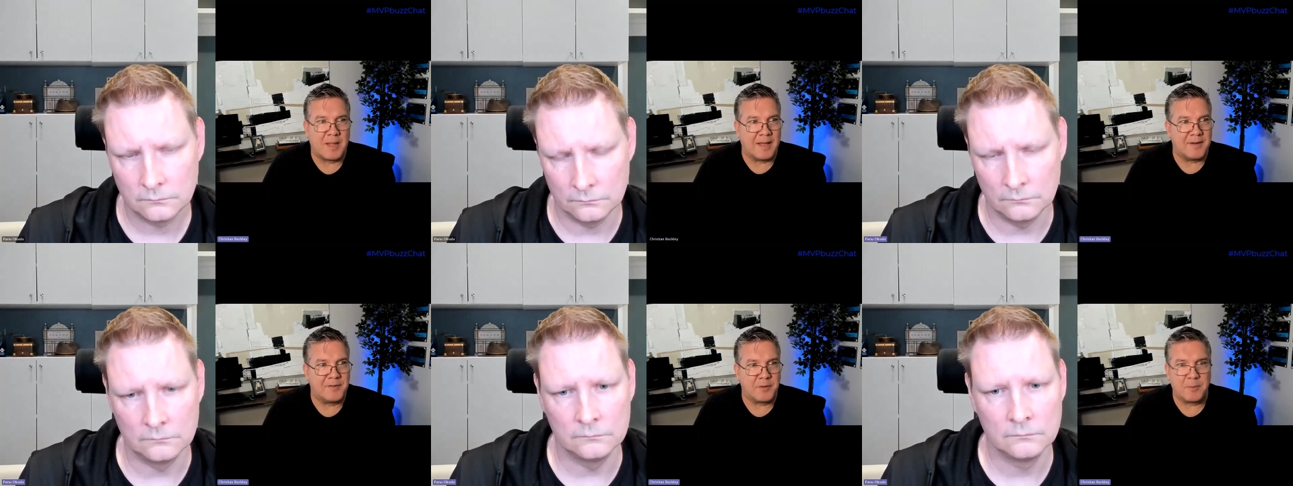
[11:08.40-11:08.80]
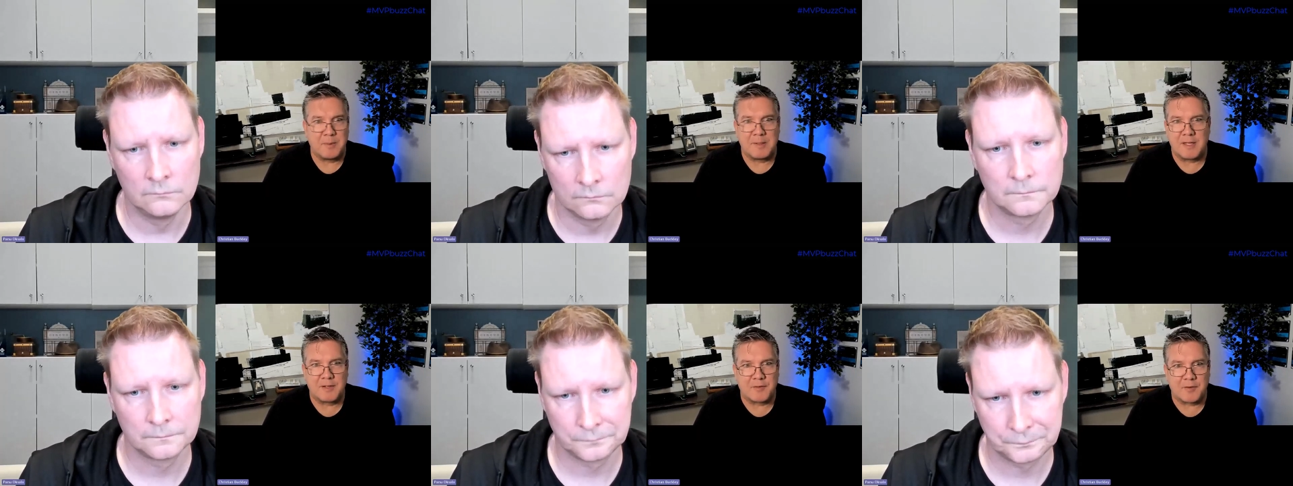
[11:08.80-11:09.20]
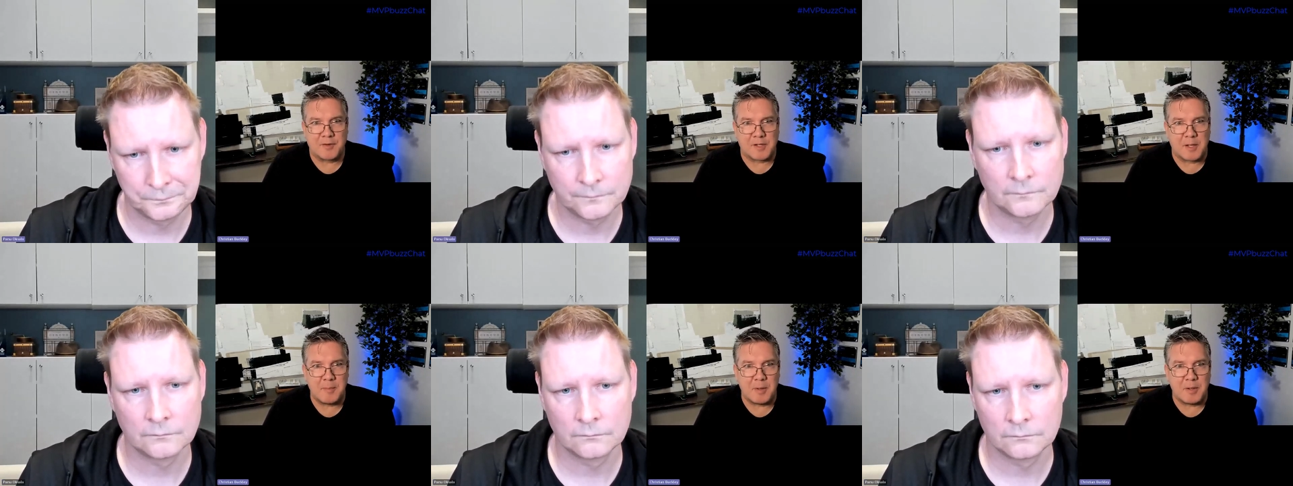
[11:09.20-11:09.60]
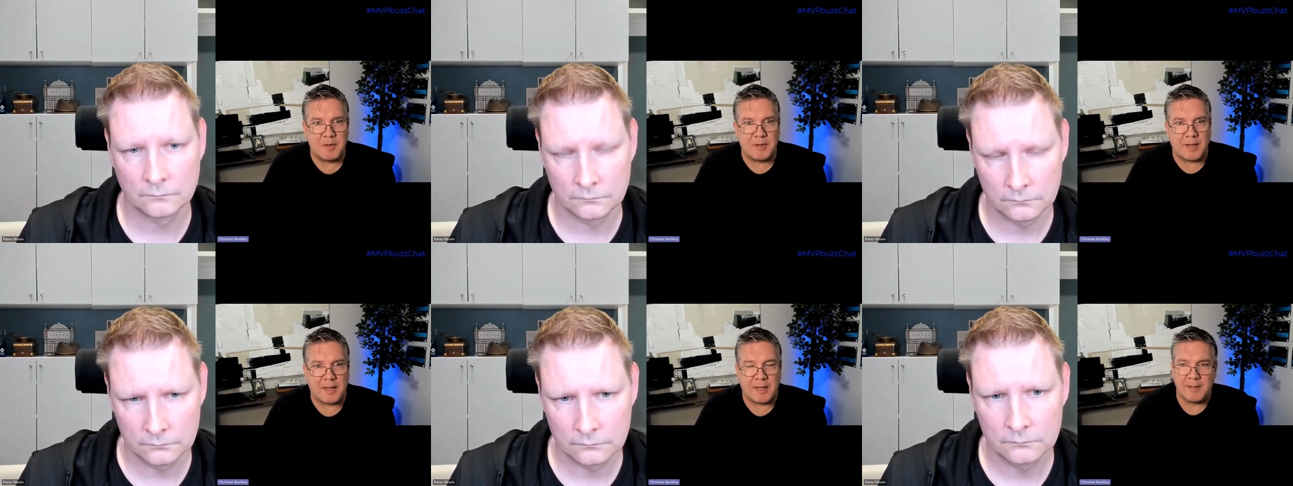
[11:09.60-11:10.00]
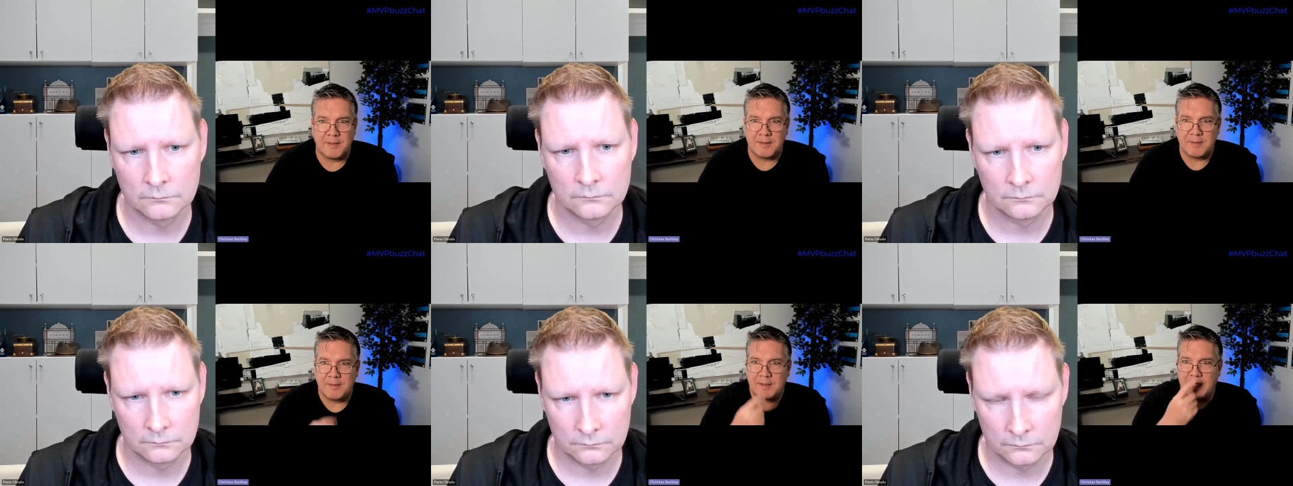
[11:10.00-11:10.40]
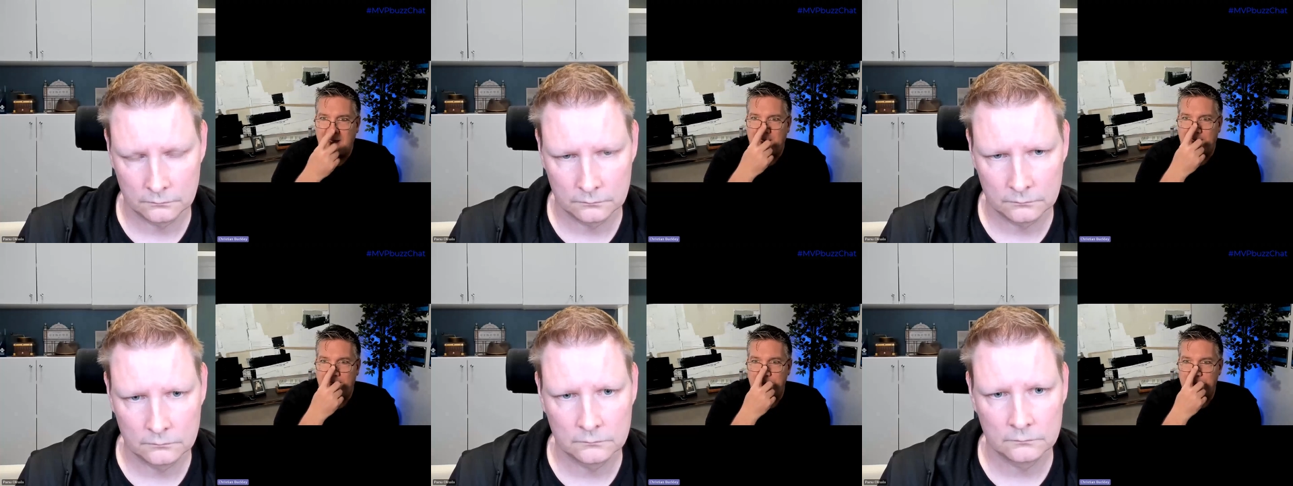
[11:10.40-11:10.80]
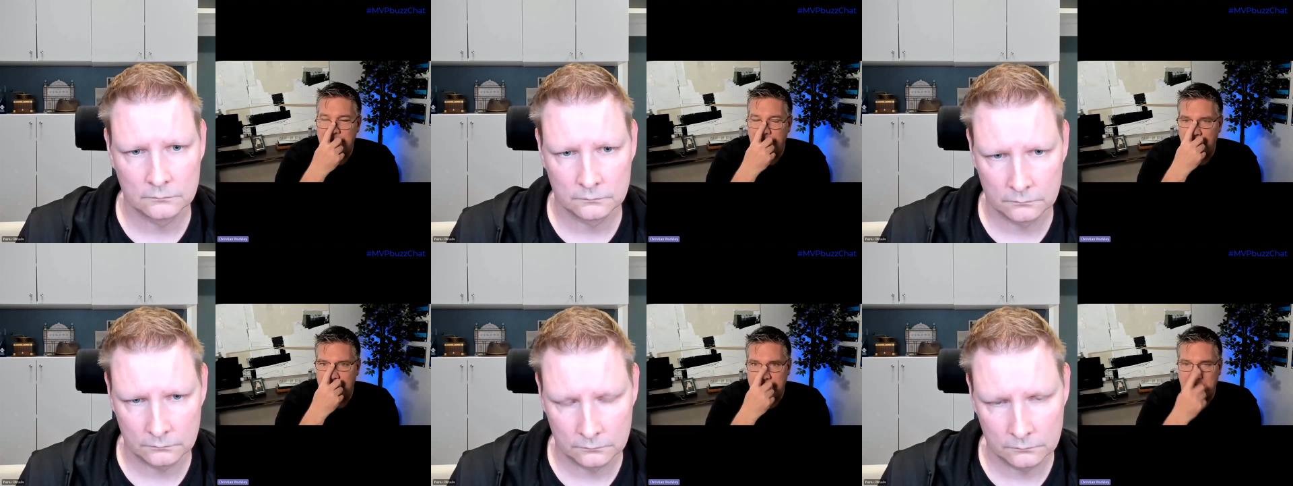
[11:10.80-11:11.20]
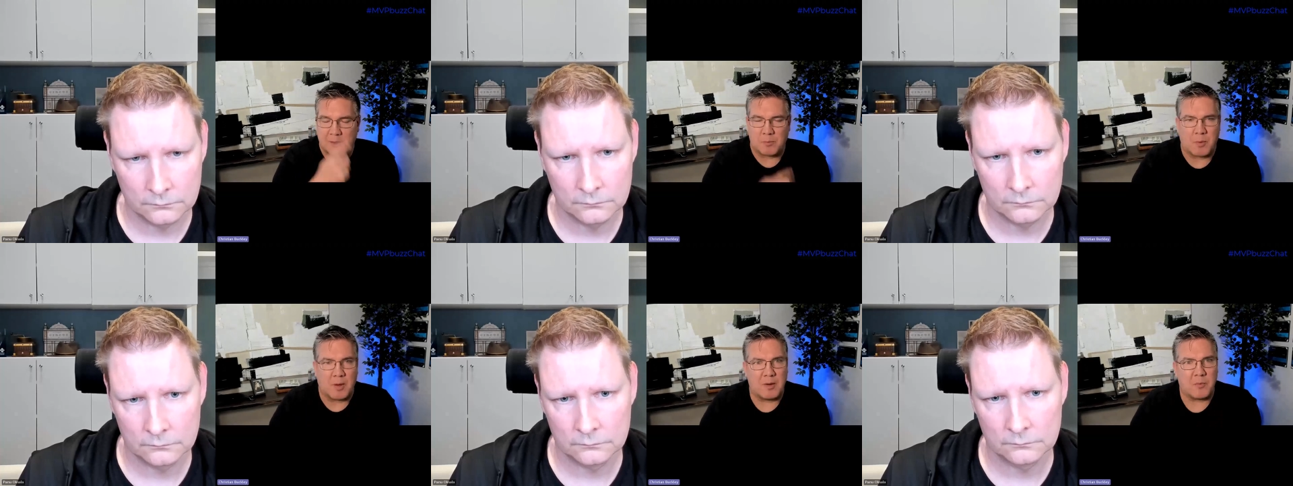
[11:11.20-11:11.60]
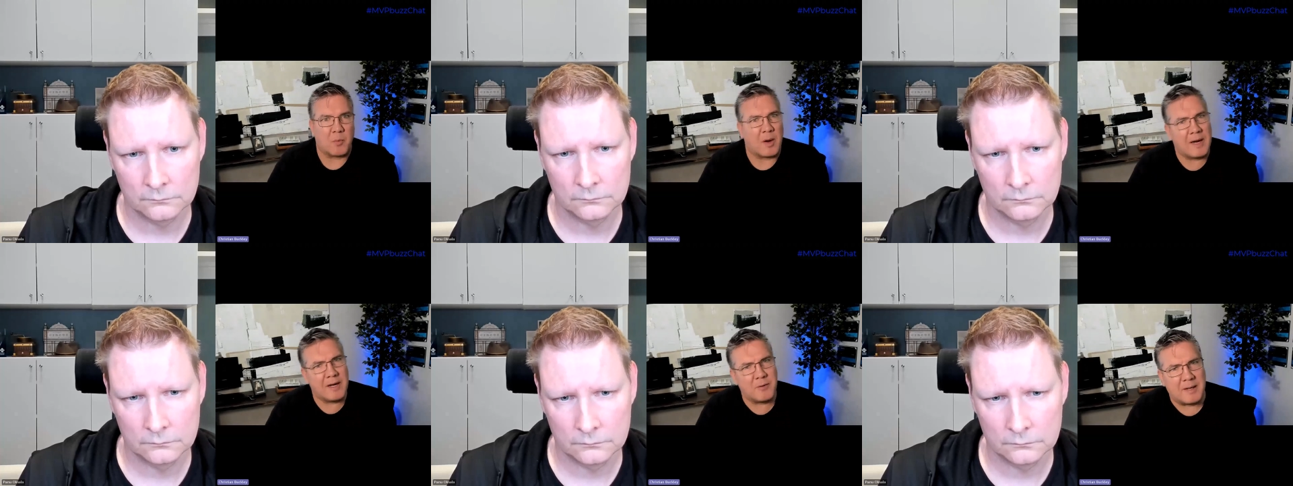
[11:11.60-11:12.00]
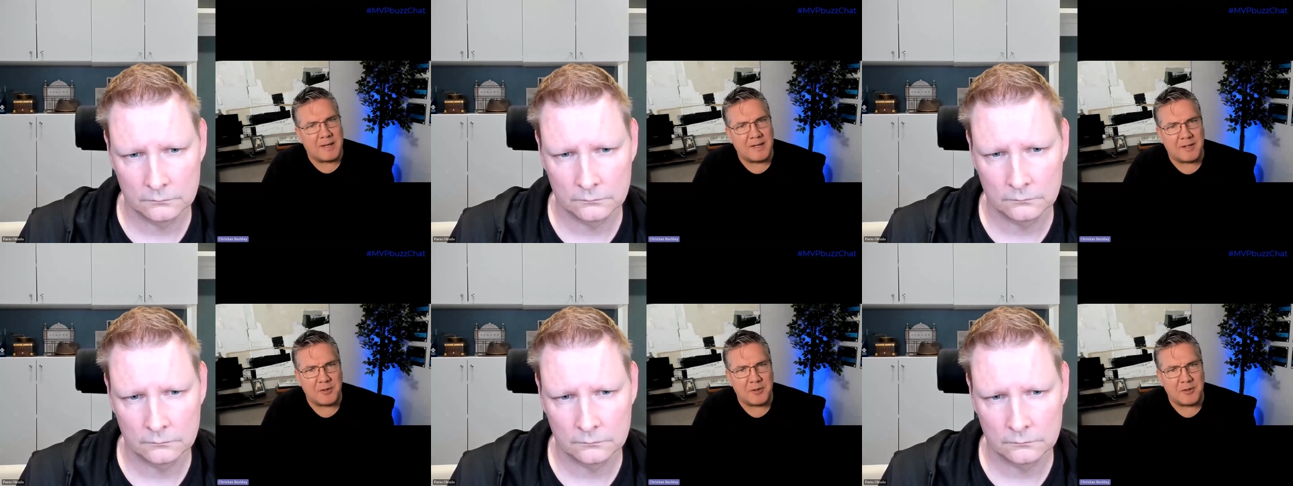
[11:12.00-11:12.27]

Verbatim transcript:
Speaker 1: mm. and doing things for the community. Um, so it's like, what, why do I